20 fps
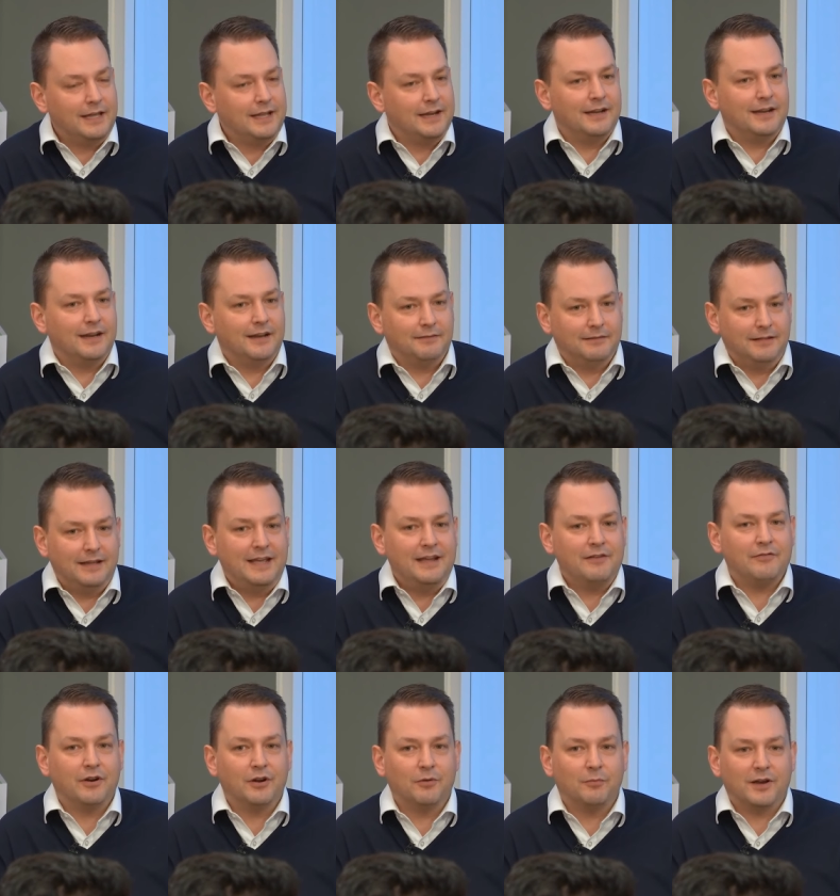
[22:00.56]
in an
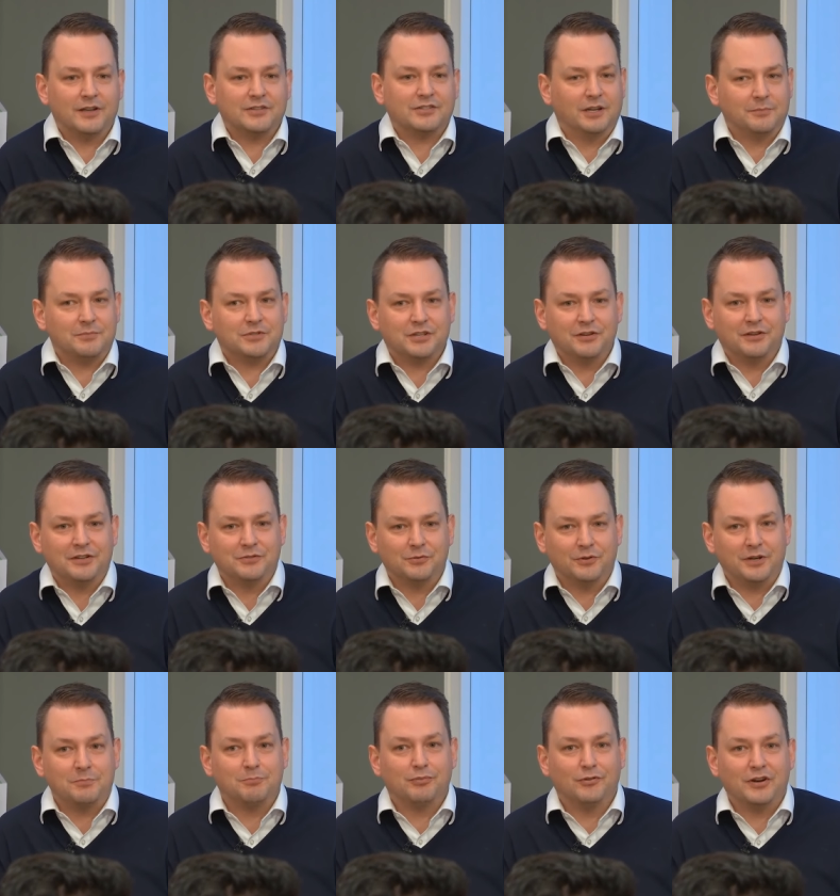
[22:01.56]
era where cybersecurity is
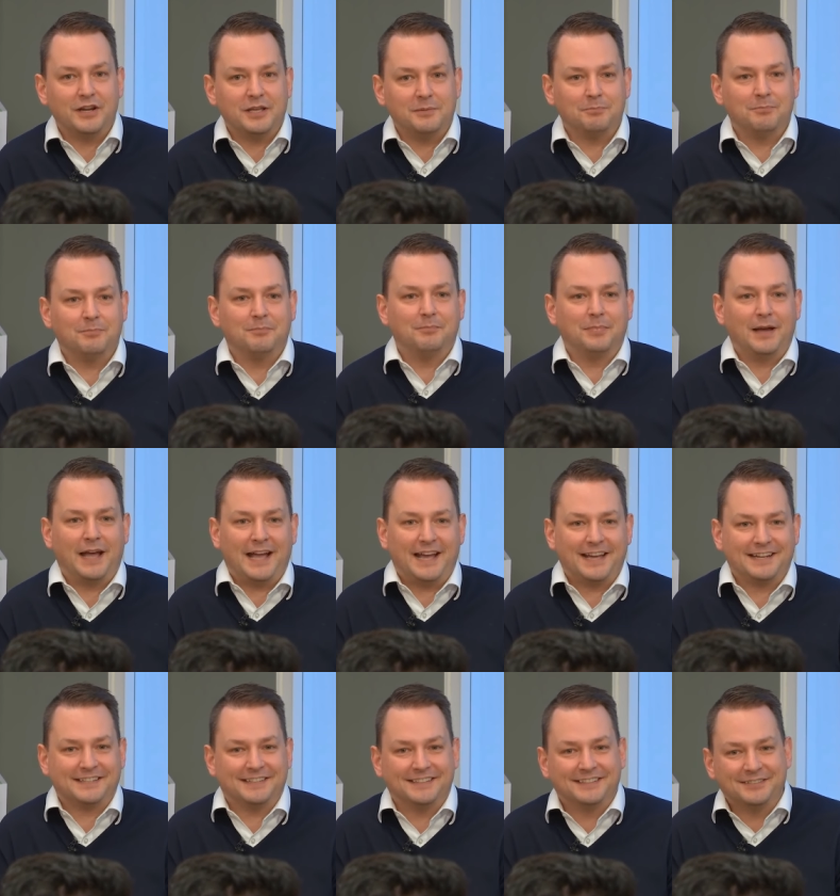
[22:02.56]
already pretty
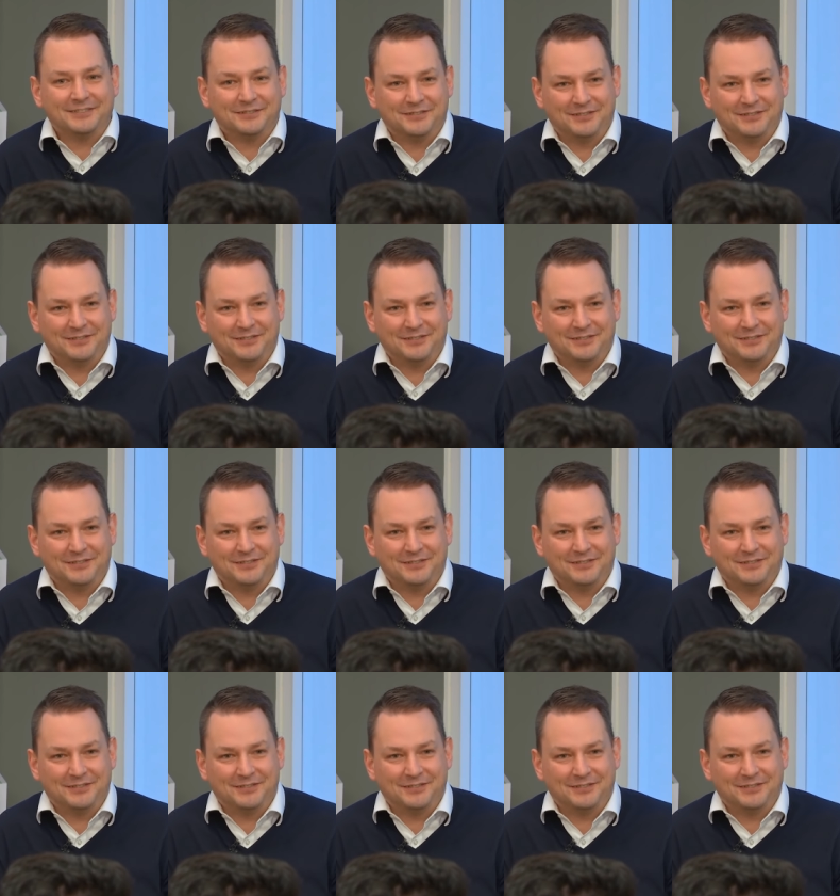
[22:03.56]
bad.